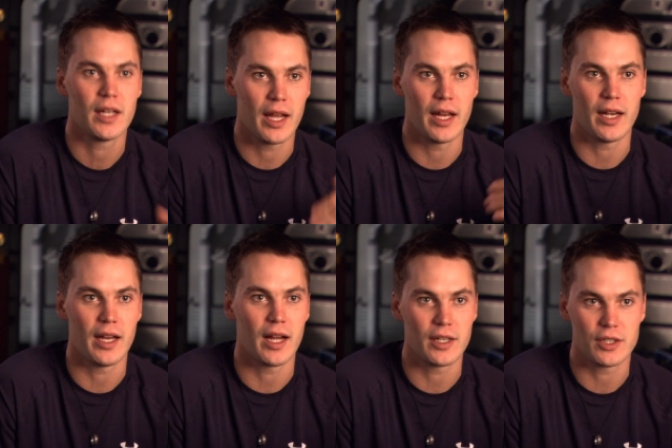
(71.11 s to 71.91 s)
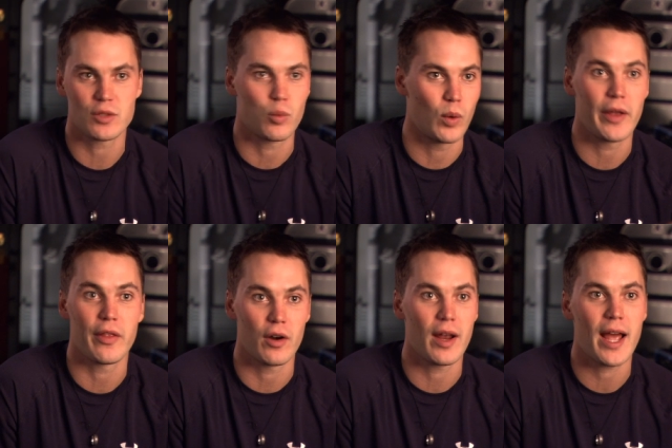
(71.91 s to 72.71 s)
and just where
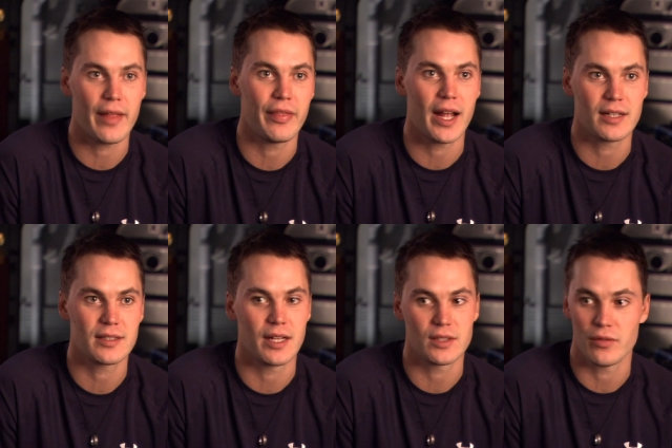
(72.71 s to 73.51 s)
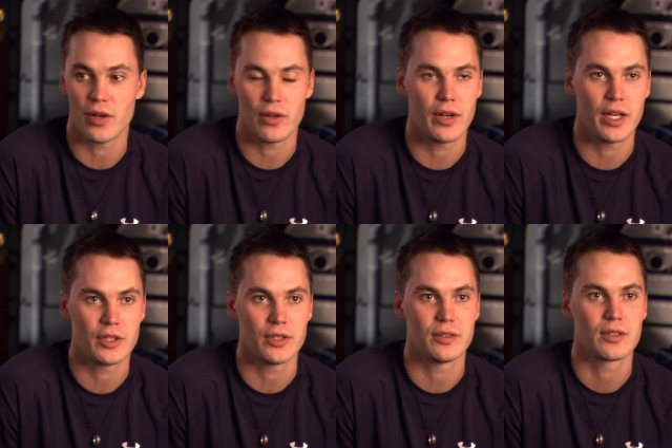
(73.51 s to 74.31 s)
they're at in that sense of other
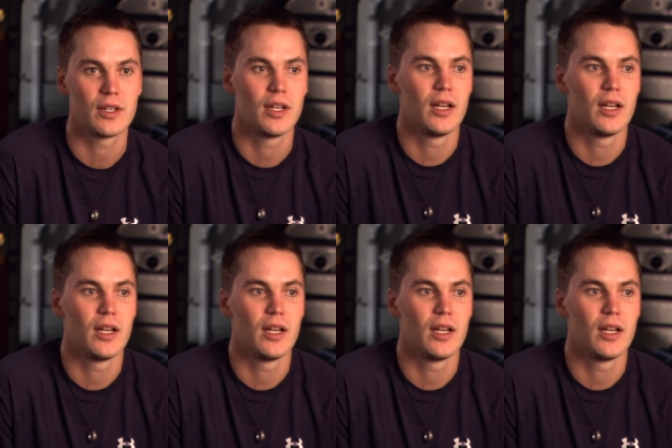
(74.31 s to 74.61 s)
nations.